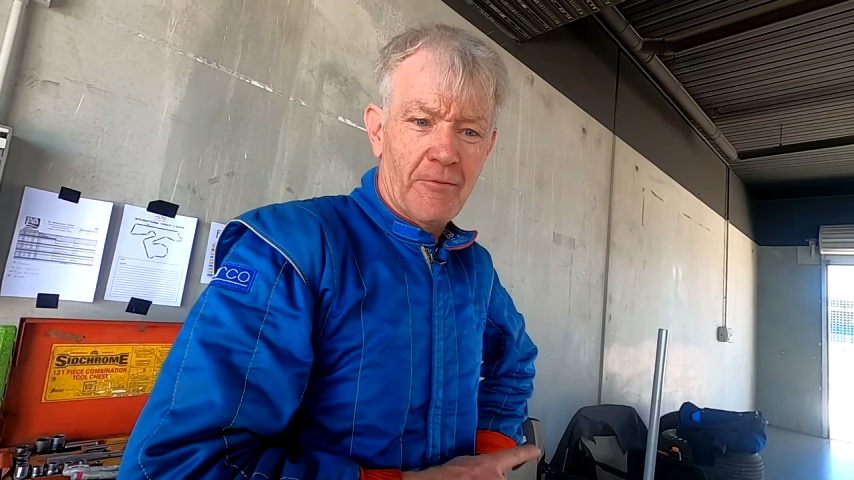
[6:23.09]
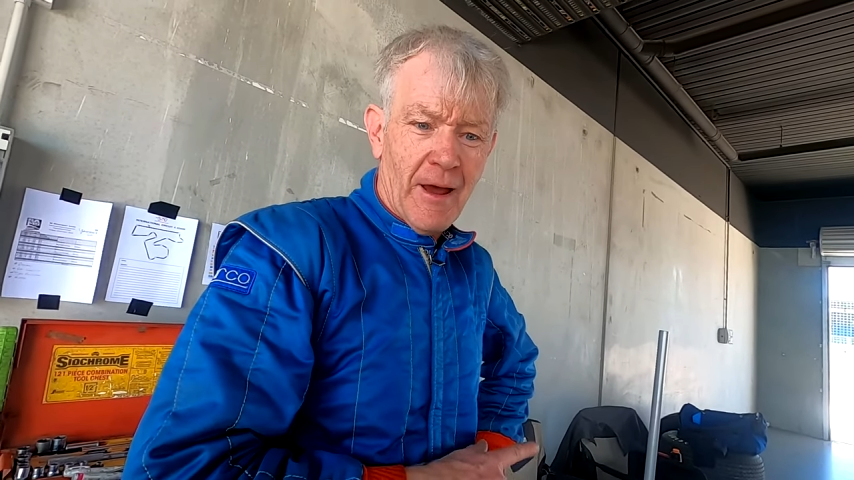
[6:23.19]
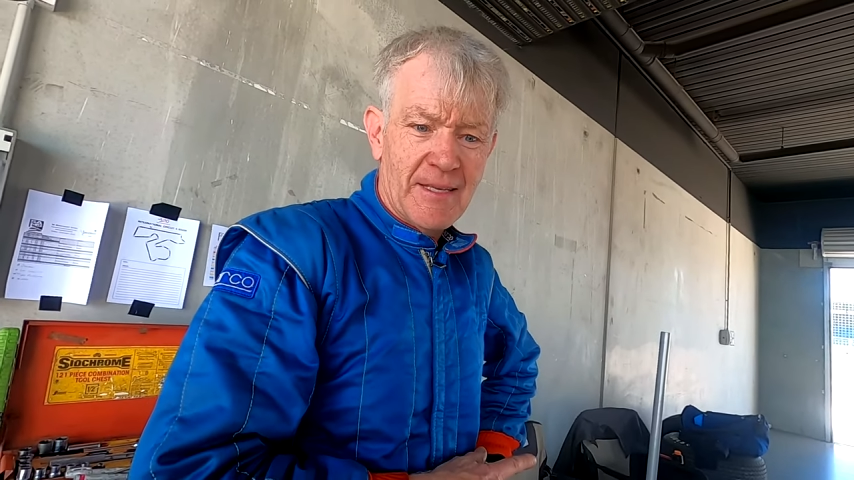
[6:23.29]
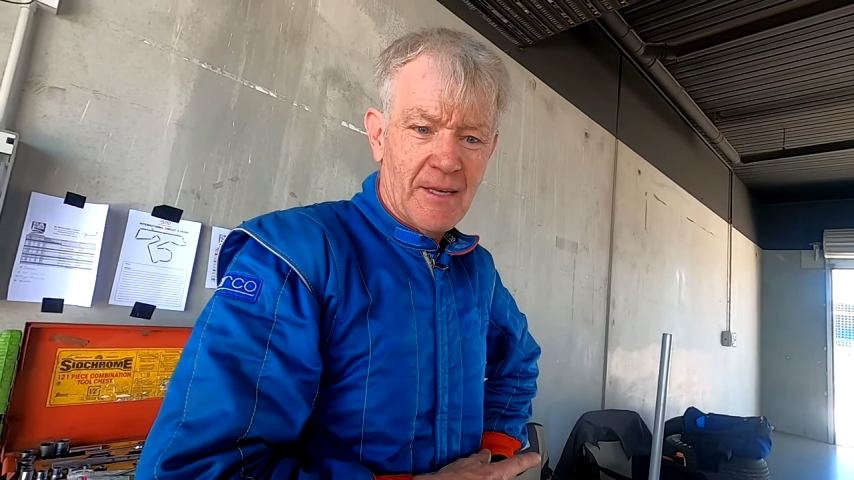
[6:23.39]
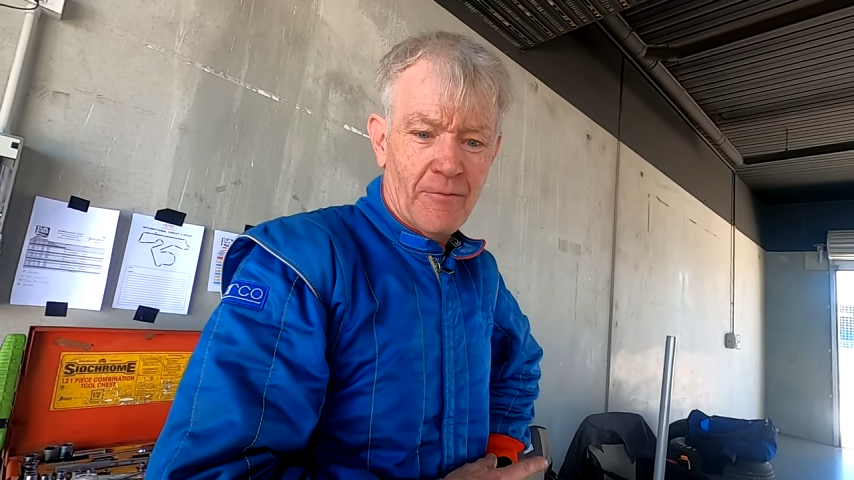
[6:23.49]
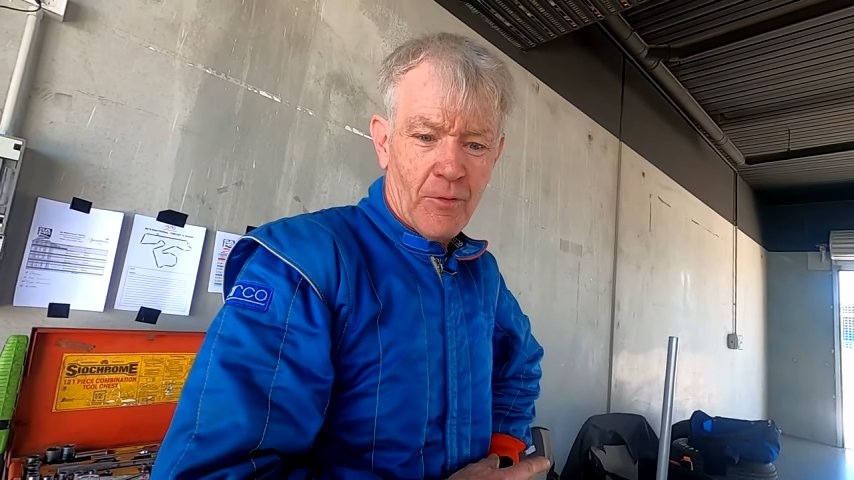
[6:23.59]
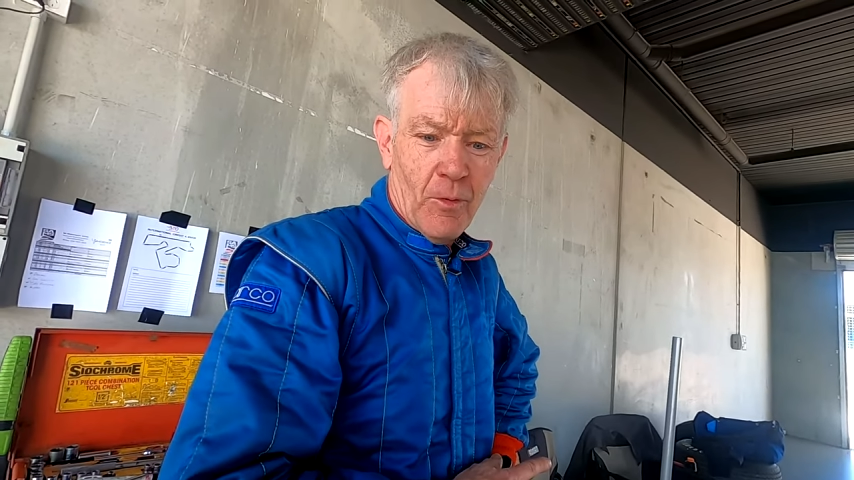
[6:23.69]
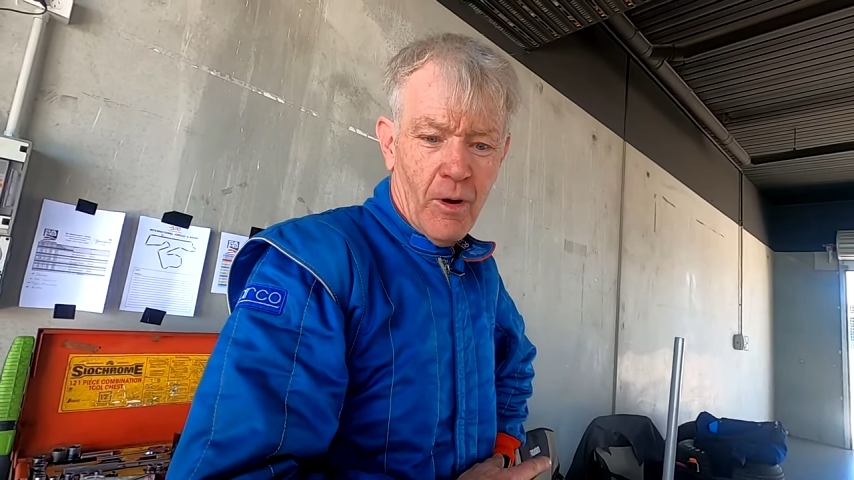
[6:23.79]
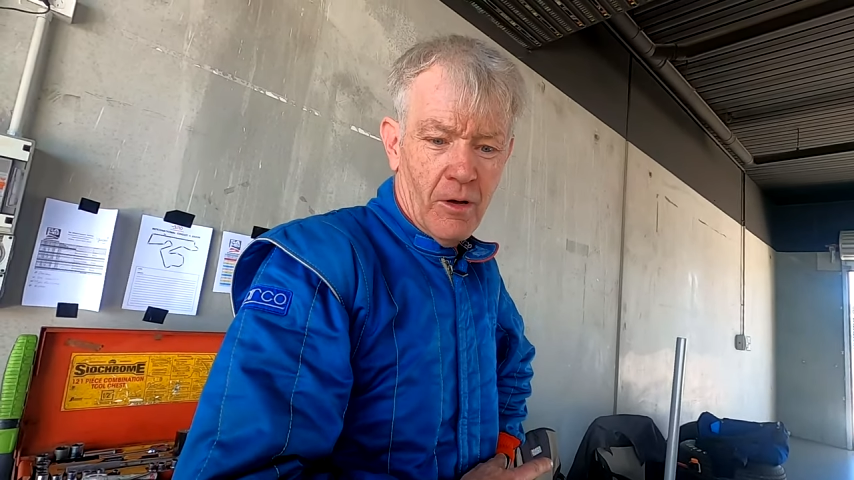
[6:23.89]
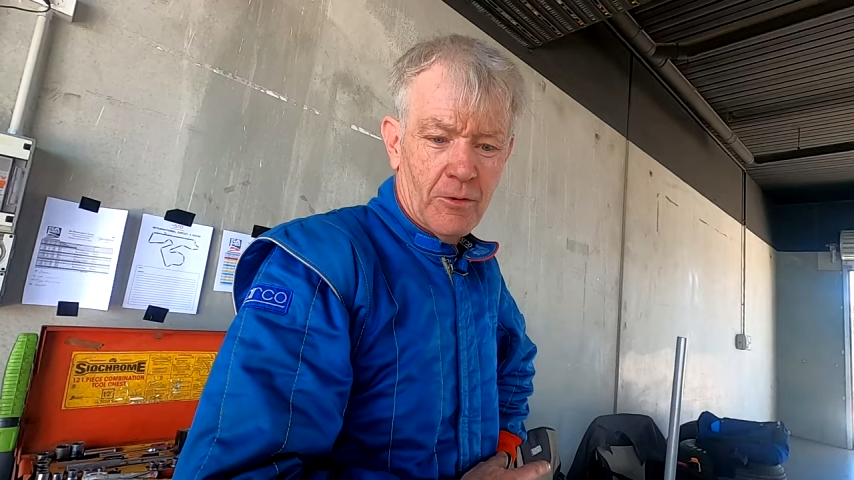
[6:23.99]
racing for a
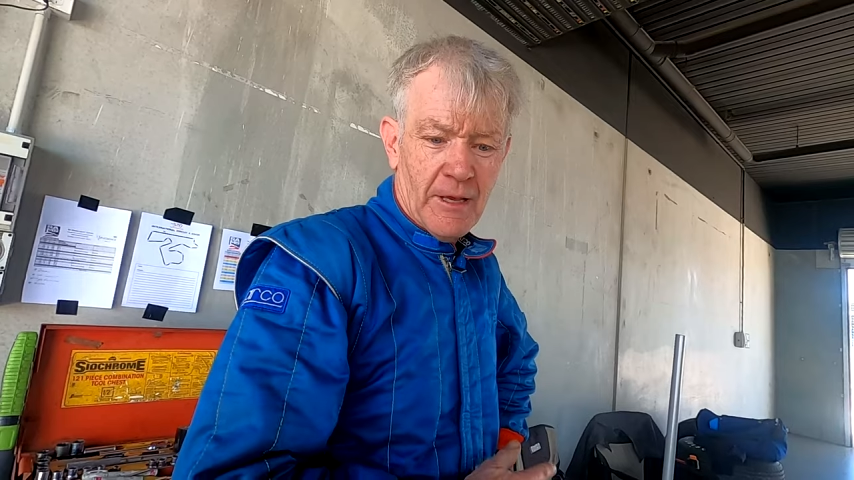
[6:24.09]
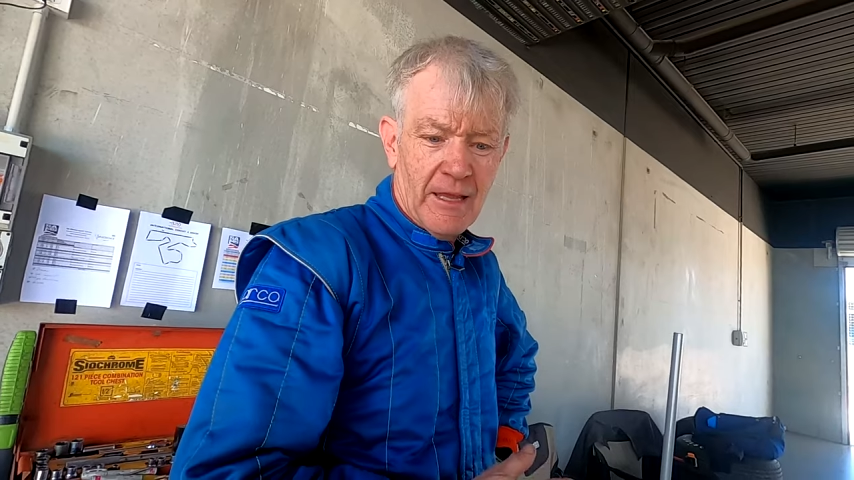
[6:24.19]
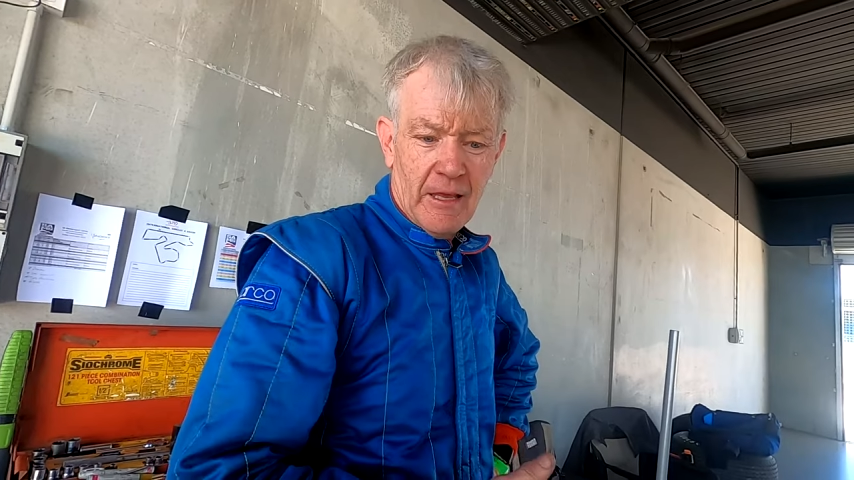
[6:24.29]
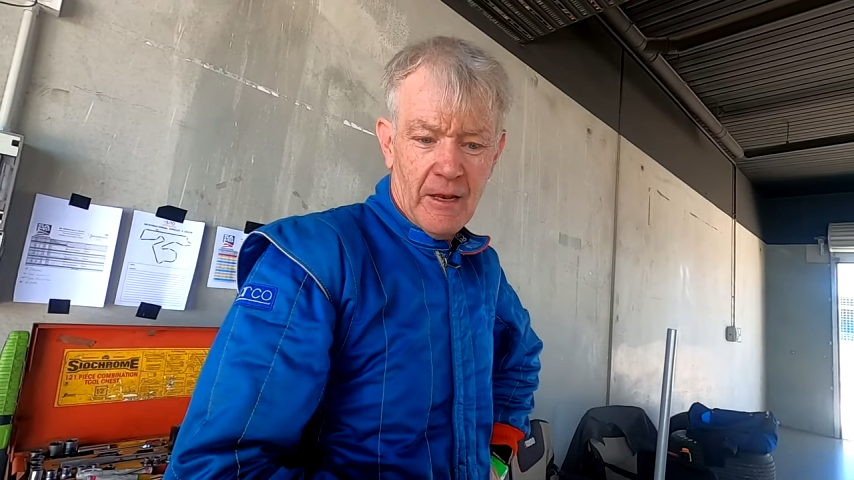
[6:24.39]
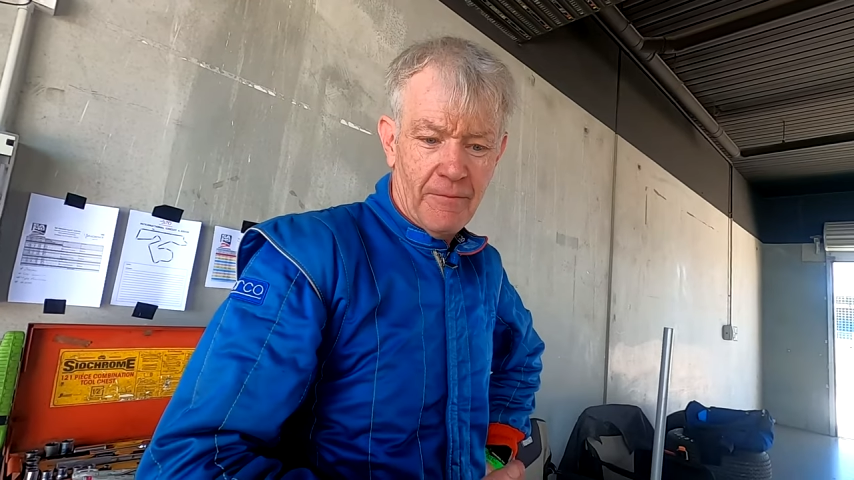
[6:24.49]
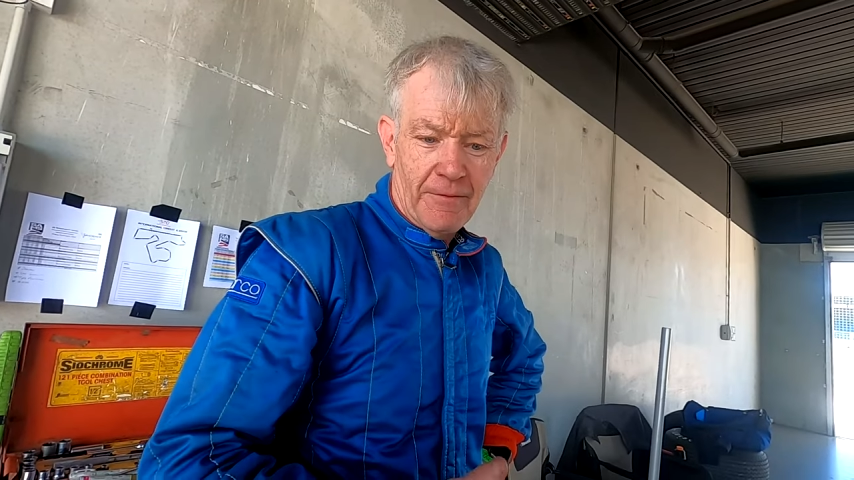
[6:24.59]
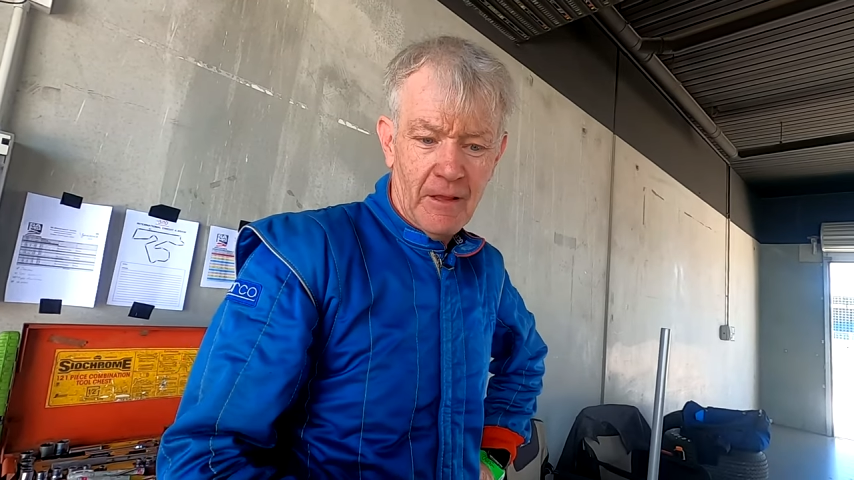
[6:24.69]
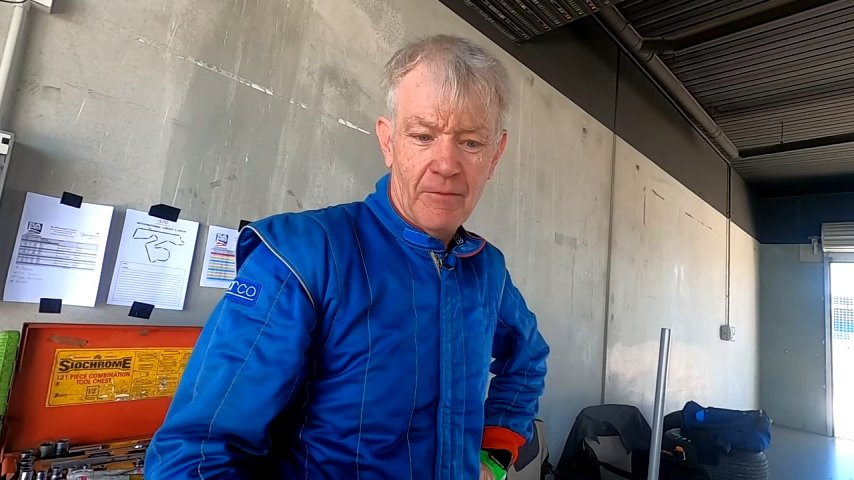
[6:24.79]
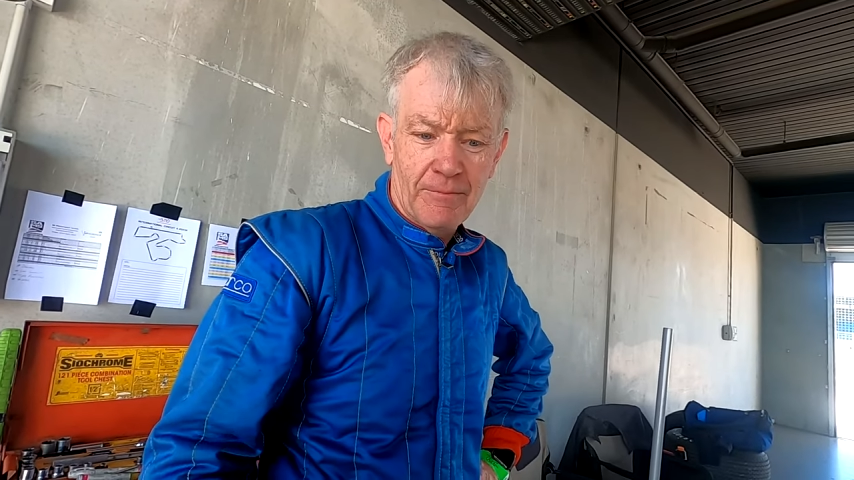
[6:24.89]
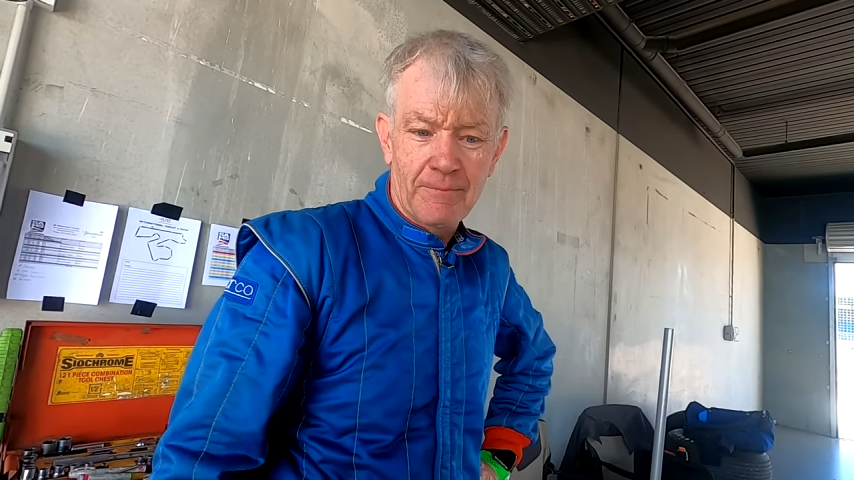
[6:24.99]
while to, get a
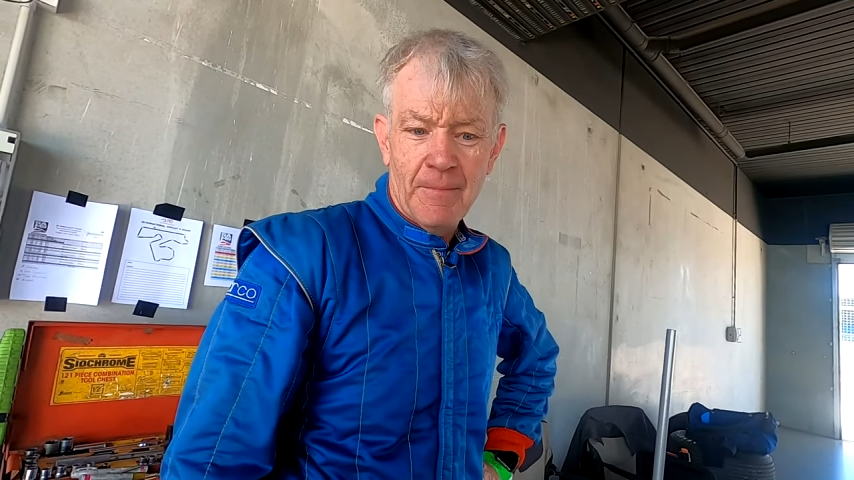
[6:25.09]
feel of